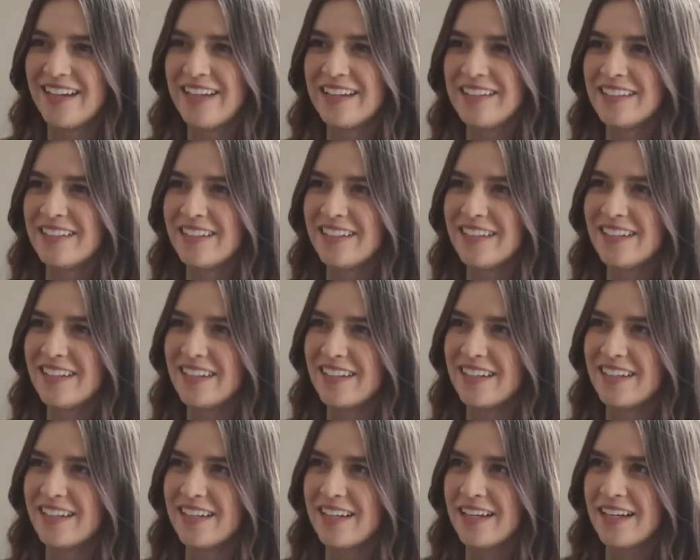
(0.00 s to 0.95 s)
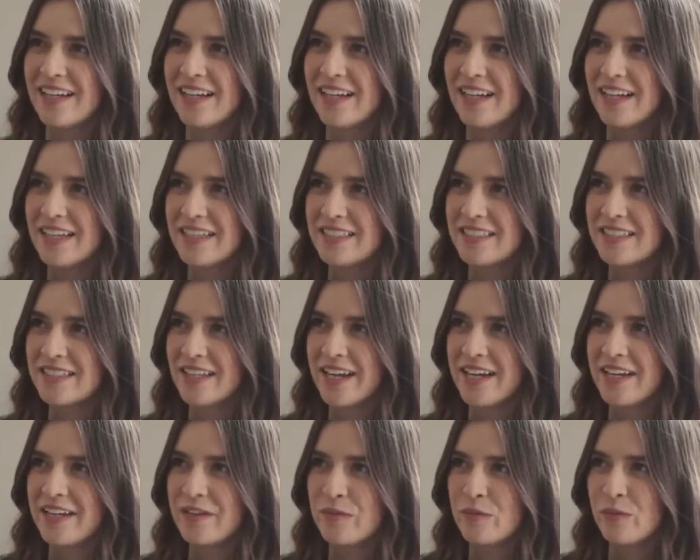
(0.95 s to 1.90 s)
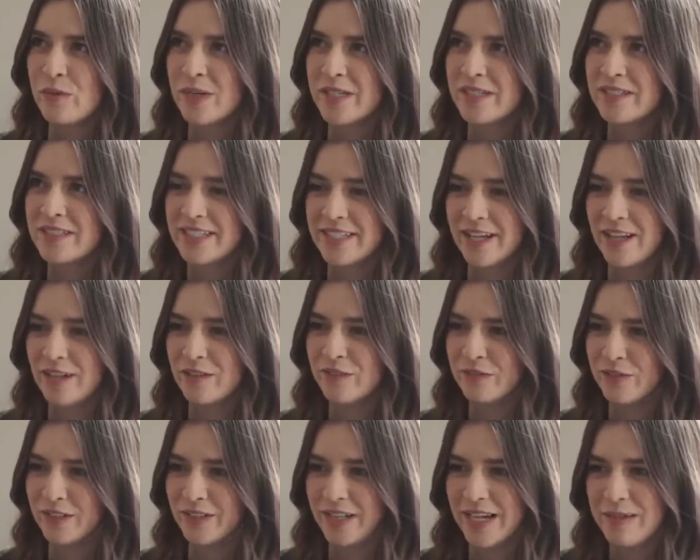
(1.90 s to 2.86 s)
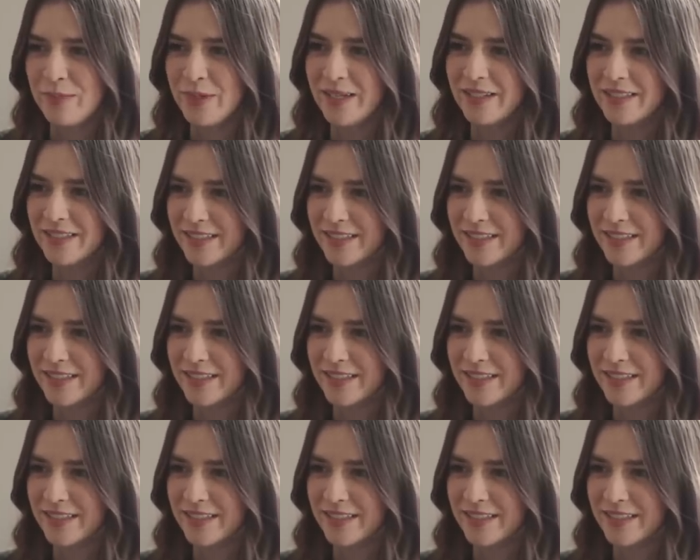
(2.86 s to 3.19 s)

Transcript: Yeah. It, it's like, which self will I be